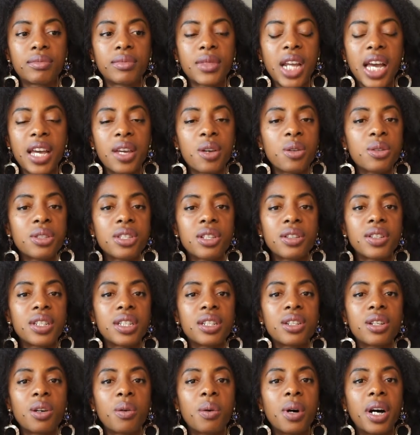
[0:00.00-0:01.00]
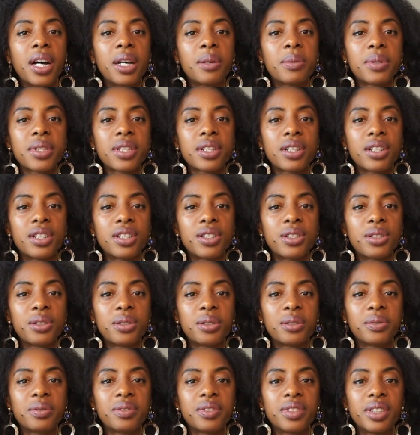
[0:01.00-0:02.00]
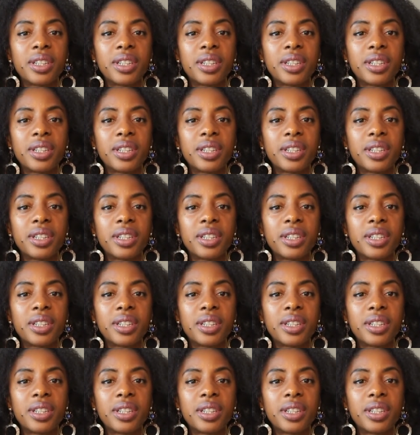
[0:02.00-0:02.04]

I also didn't know what I was going to do.